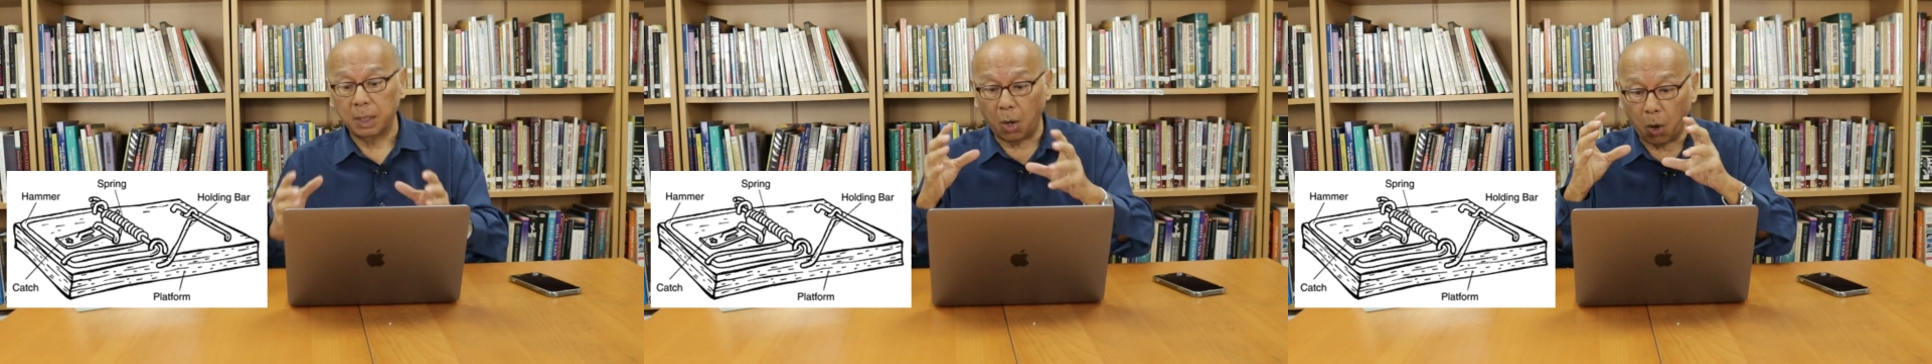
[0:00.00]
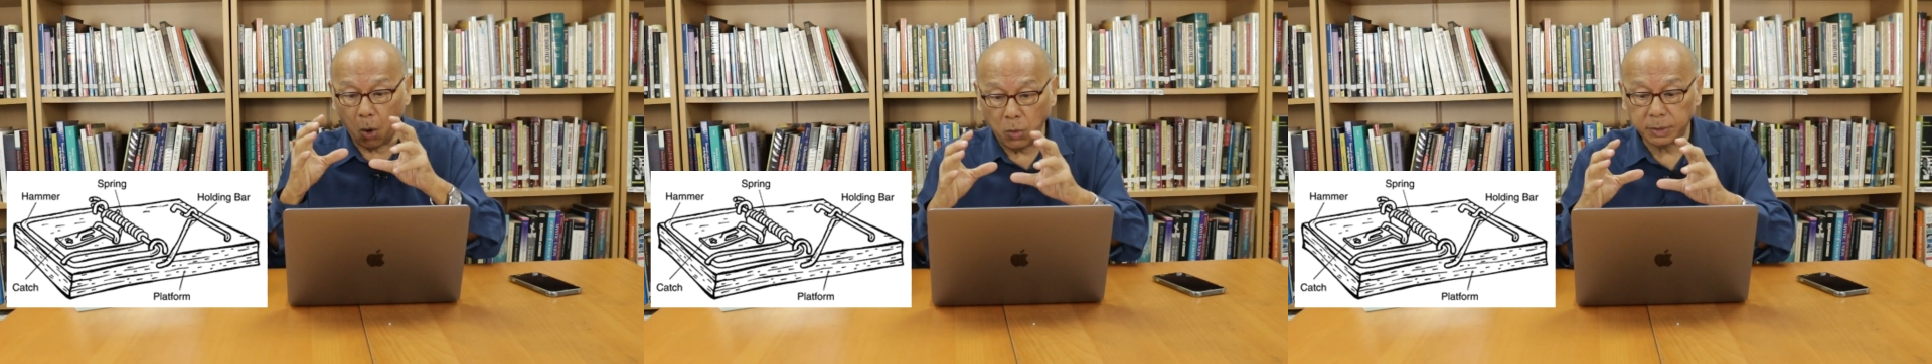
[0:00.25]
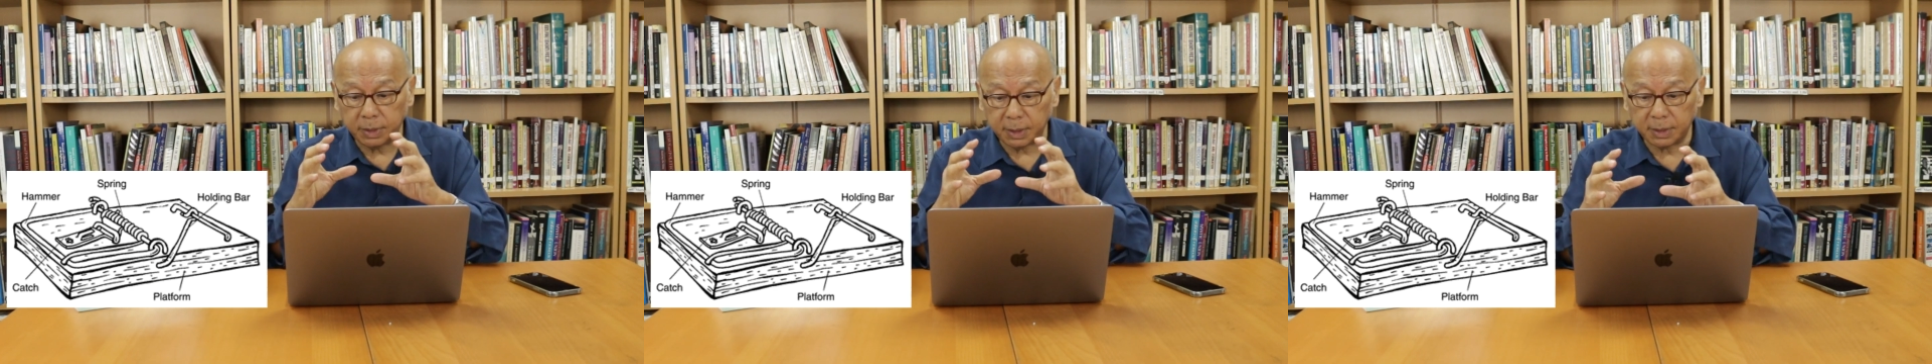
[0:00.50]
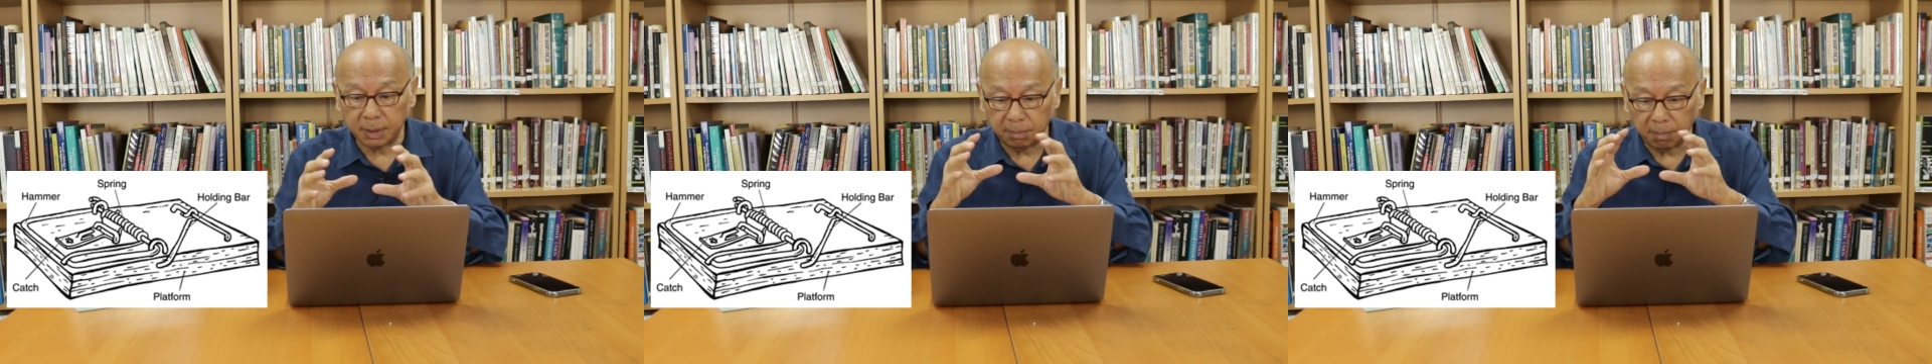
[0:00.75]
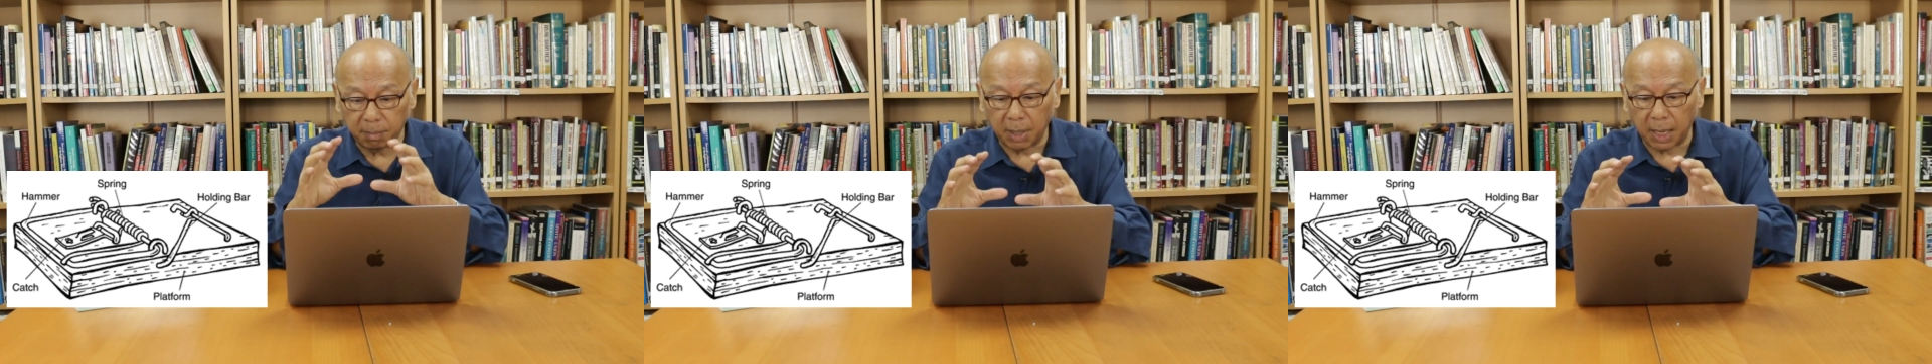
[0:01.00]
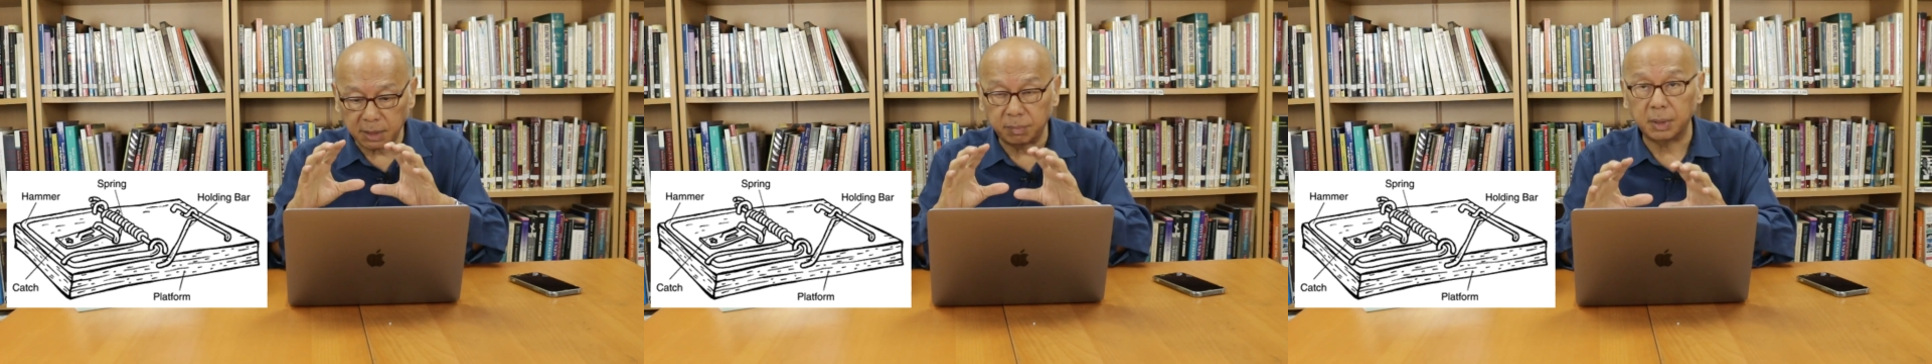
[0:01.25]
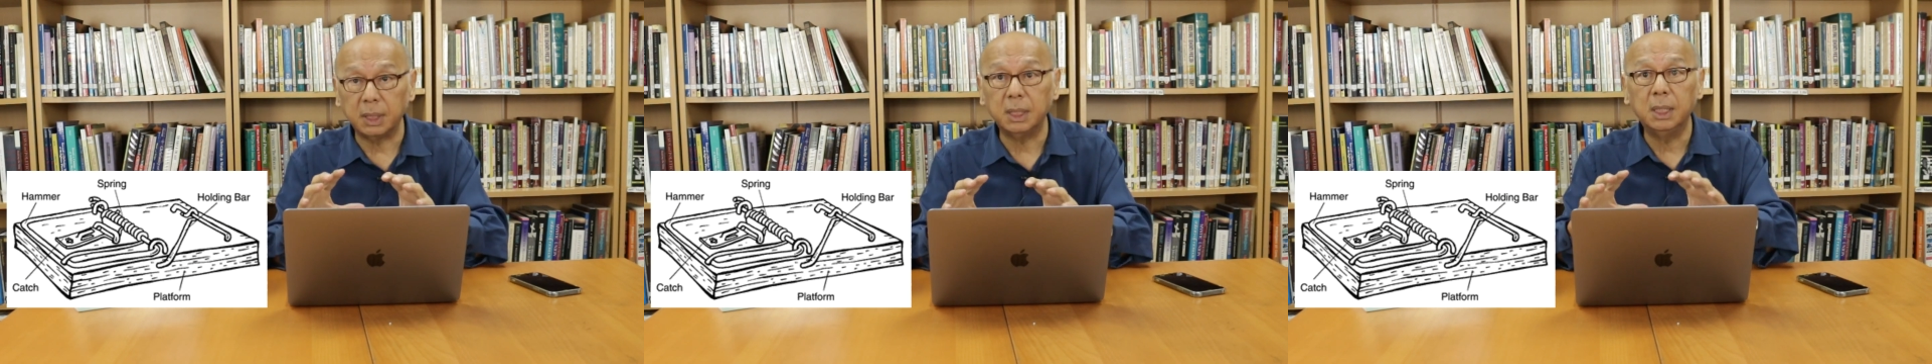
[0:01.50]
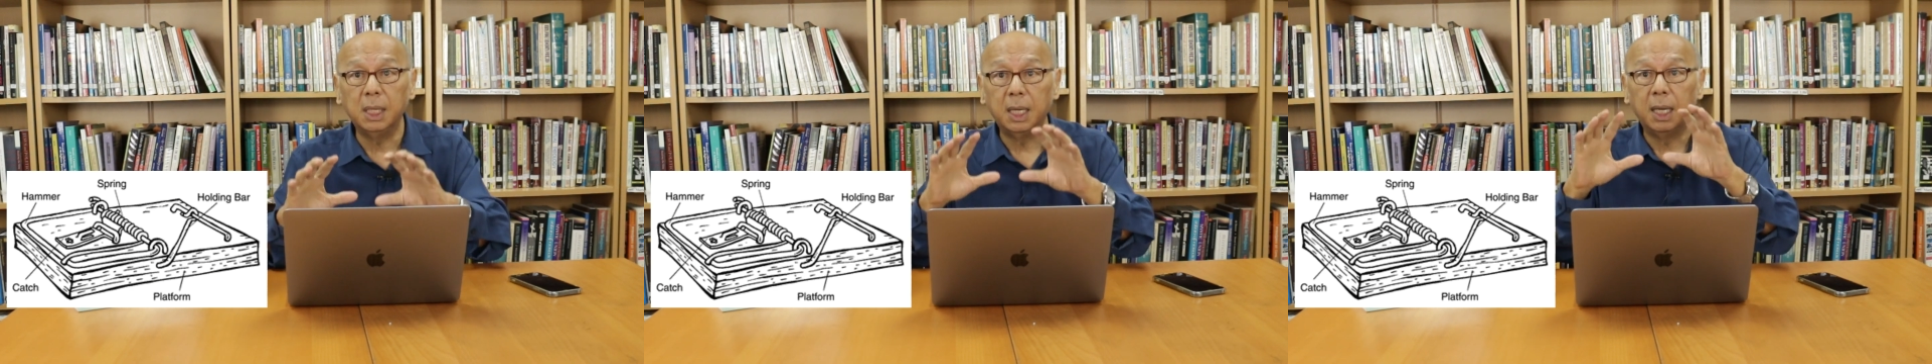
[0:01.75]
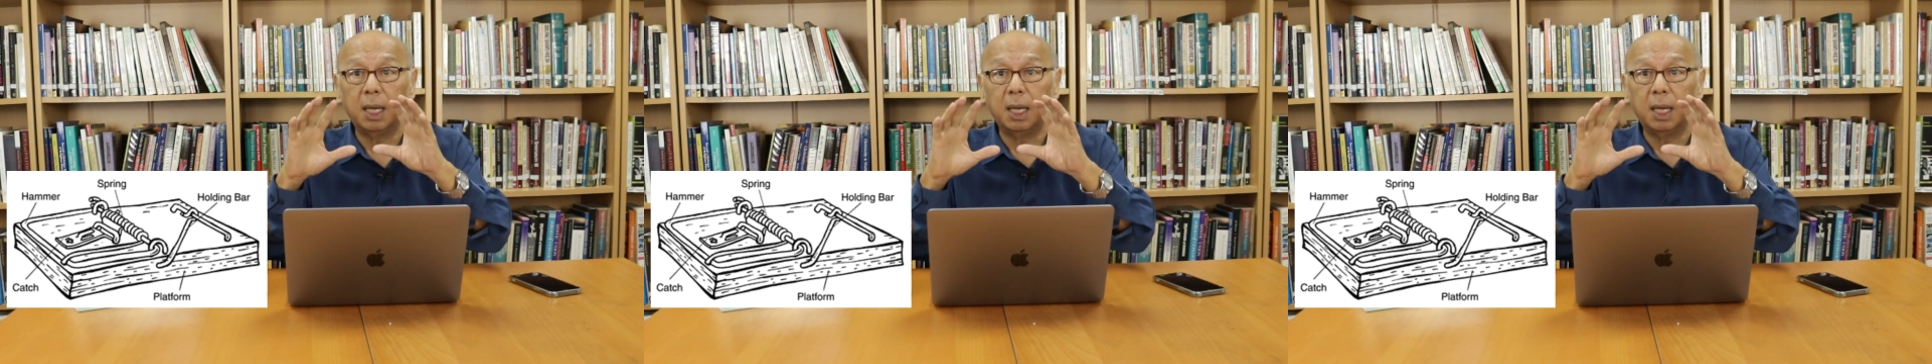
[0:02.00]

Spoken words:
The whole system must be